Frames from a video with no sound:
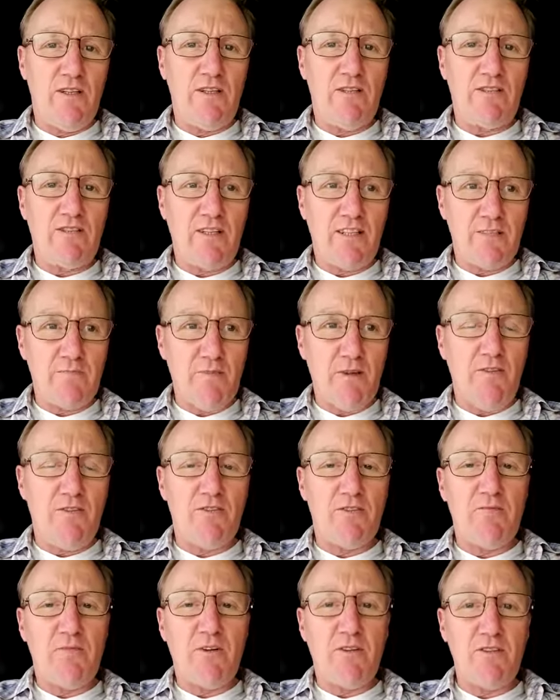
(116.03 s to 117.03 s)
6
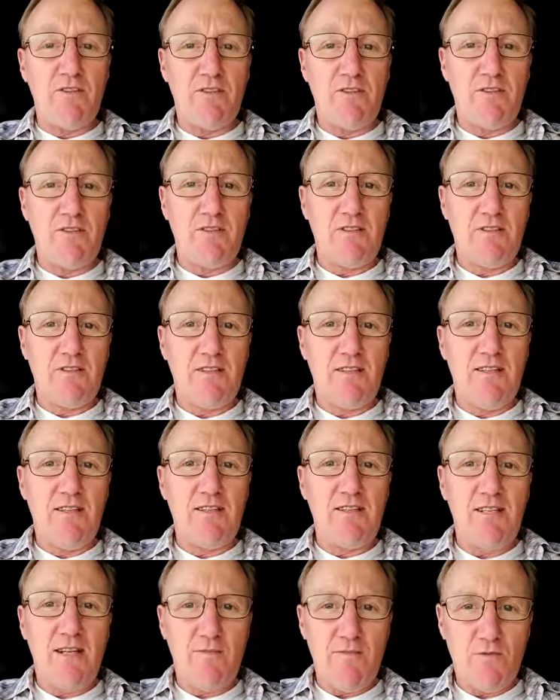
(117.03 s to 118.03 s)
months because the
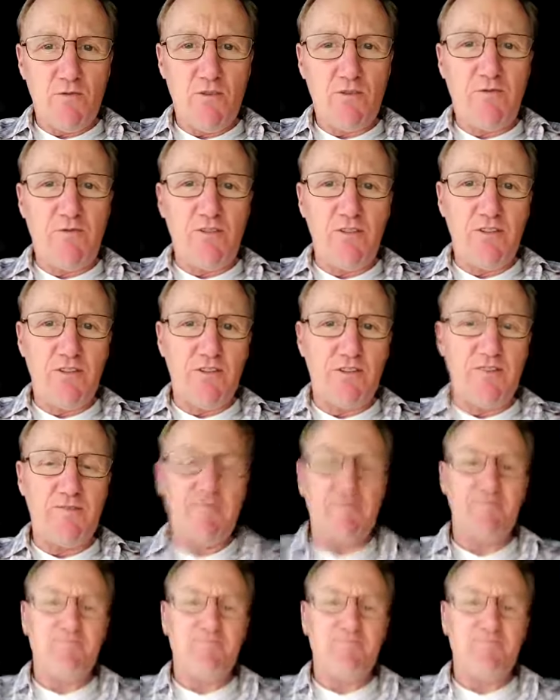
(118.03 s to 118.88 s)
Thames was flooded.